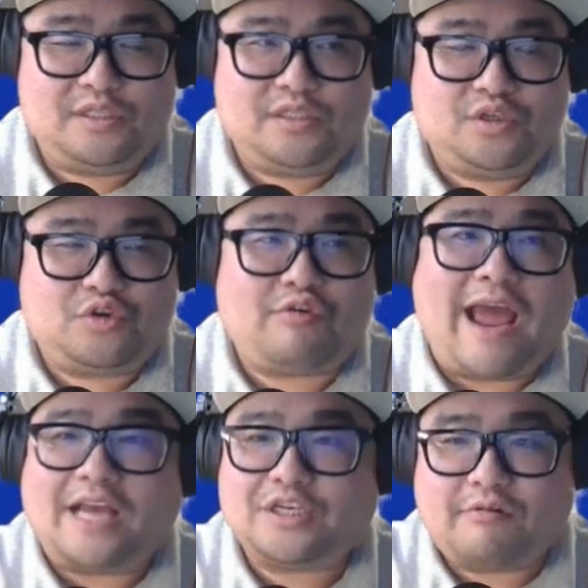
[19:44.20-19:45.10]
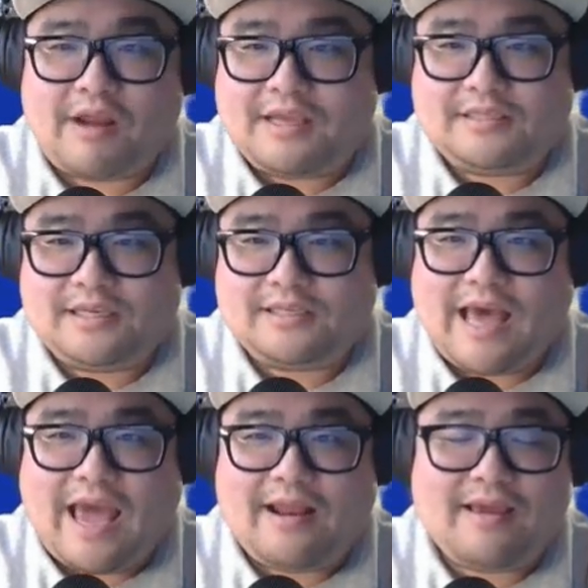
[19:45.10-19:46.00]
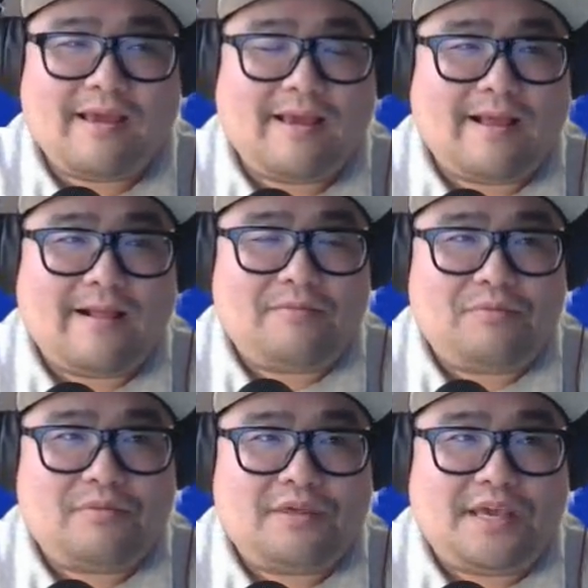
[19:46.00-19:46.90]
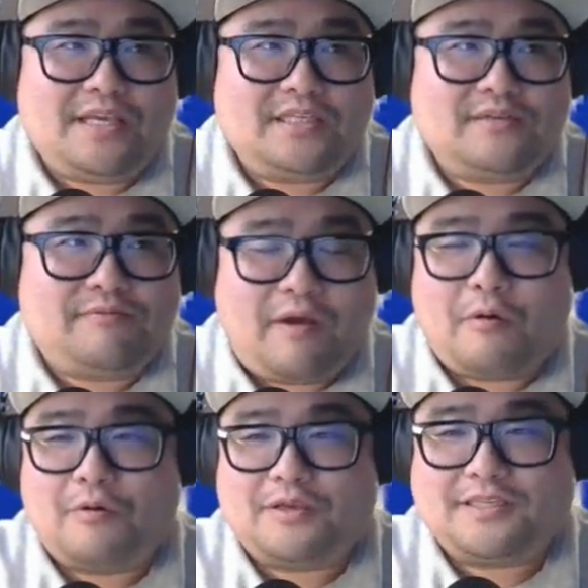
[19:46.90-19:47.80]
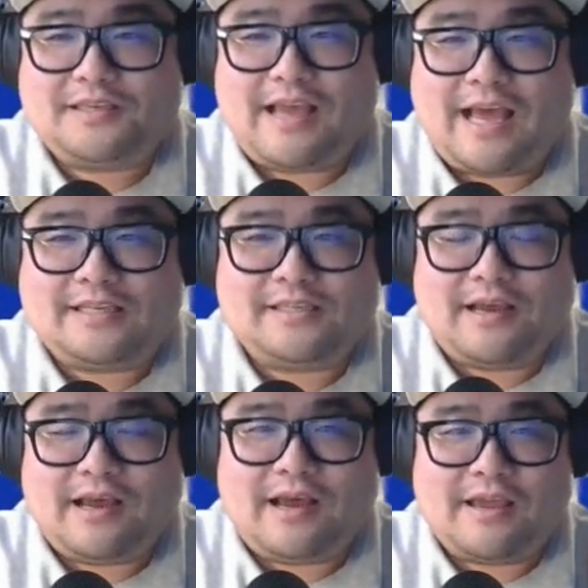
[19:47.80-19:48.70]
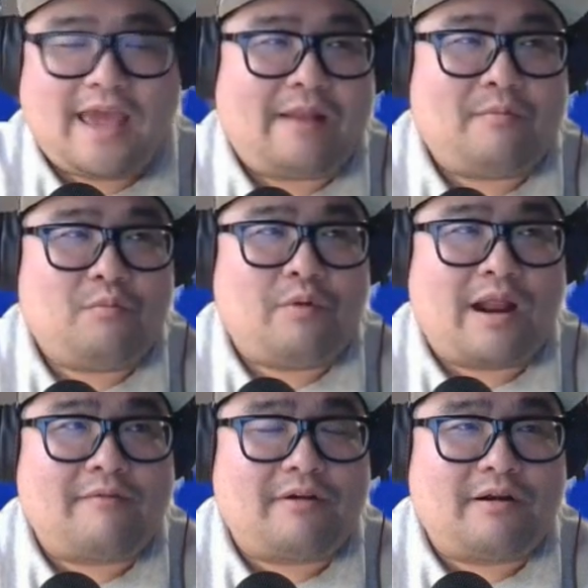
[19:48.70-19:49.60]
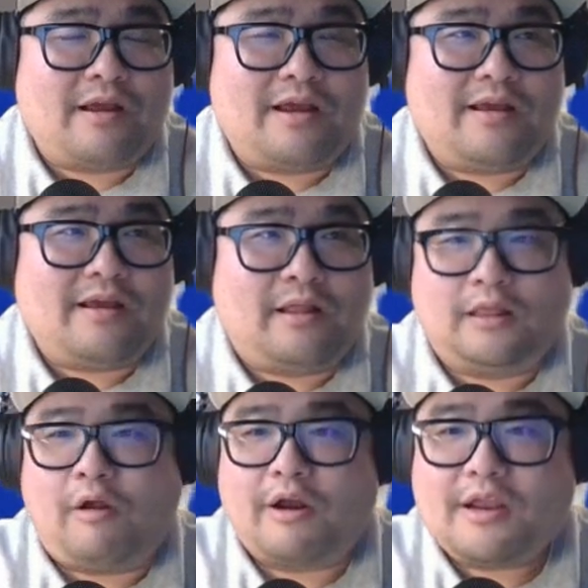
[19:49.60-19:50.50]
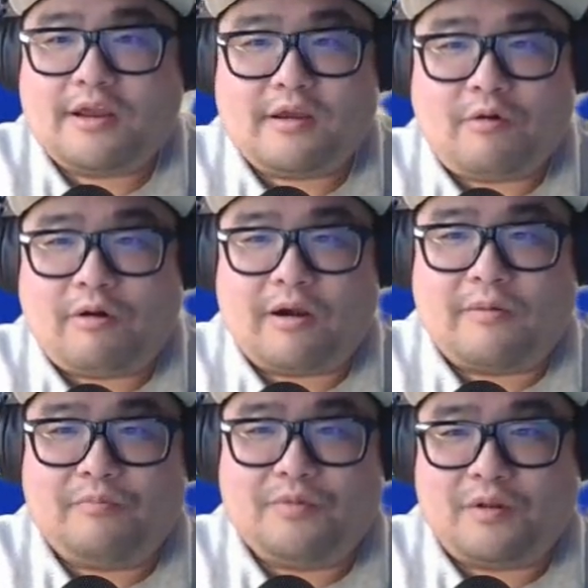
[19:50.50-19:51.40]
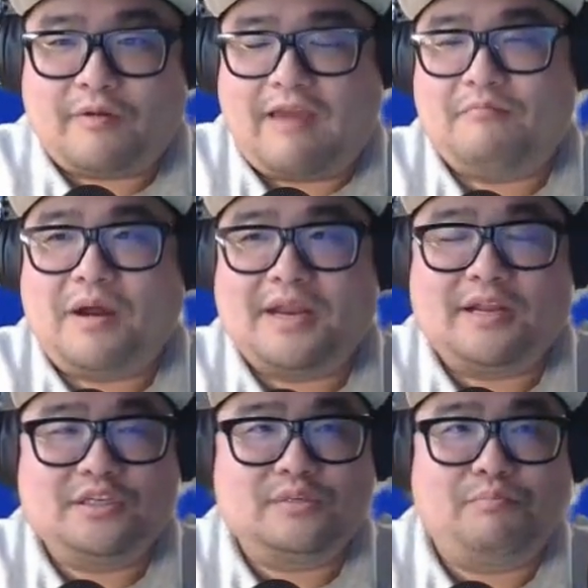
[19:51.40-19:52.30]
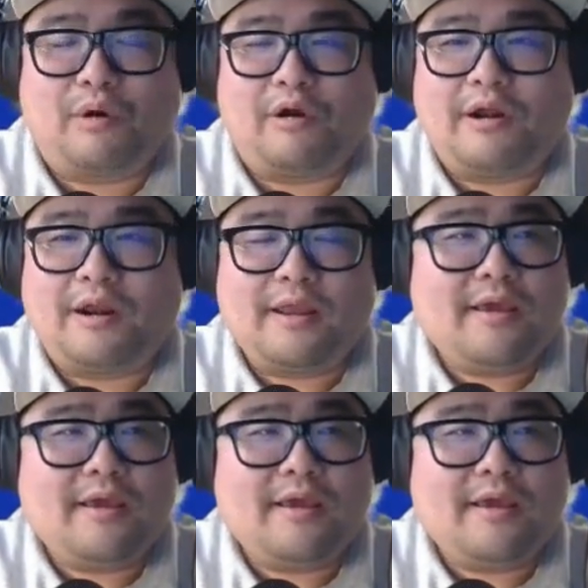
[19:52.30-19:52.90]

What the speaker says: trash grades is that these folks, as again whatever, a lark, or they have money to just burn,